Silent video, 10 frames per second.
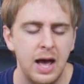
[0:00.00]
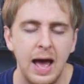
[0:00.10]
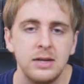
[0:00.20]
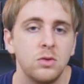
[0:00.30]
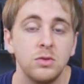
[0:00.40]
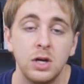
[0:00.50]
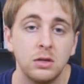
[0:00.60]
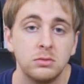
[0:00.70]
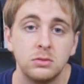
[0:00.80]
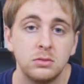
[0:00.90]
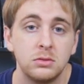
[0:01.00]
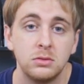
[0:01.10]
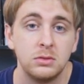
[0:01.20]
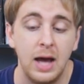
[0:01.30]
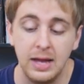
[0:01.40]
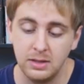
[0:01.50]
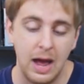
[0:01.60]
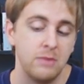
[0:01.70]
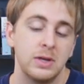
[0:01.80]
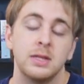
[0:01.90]
I don't know. I,
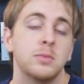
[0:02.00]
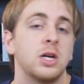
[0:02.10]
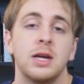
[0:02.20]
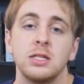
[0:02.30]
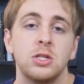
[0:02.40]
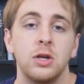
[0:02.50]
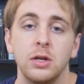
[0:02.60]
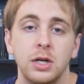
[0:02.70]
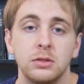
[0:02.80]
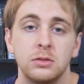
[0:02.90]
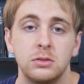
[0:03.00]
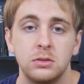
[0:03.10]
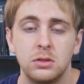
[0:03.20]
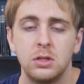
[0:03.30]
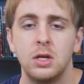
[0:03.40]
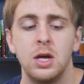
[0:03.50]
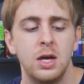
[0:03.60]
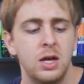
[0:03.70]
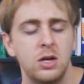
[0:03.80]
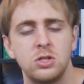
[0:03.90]
I read the book and I still don't know.
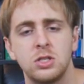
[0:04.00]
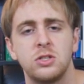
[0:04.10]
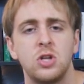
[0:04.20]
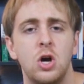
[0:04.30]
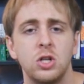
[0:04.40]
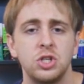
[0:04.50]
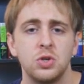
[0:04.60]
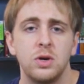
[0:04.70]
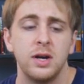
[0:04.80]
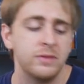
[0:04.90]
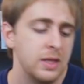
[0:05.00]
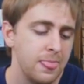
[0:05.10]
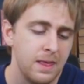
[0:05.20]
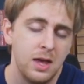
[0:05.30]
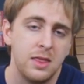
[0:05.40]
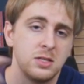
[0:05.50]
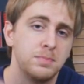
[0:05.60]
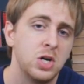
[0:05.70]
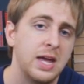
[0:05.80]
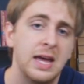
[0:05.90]
Here's the small and short of it. This
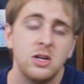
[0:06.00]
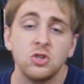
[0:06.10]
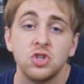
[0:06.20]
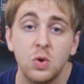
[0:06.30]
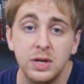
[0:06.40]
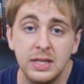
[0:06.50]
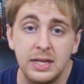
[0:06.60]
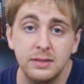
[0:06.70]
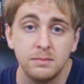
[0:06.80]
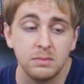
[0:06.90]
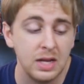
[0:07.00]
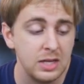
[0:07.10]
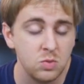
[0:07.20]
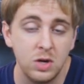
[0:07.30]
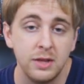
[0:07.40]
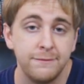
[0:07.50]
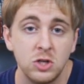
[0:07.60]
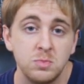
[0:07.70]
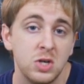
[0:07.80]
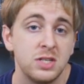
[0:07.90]
book had no storyline. It's one of the
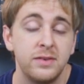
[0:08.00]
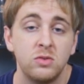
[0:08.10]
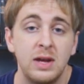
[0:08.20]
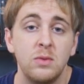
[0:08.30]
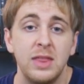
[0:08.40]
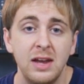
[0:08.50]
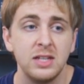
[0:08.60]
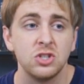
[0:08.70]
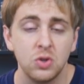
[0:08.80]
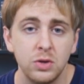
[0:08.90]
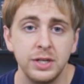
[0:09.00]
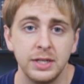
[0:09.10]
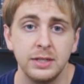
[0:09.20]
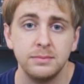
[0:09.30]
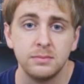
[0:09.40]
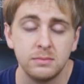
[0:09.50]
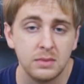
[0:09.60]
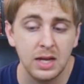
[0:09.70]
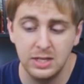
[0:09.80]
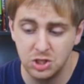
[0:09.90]
first books I've ever read without a story in it.
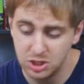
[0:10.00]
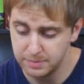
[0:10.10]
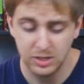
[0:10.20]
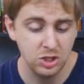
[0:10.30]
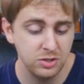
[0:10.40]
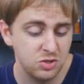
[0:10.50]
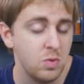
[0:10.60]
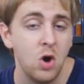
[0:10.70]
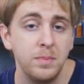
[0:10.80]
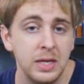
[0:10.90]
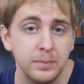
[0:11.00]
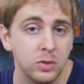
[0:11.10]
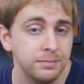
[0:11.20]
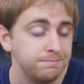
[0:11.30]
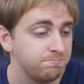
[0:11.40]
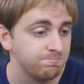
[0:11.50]
It's just a bunch of small people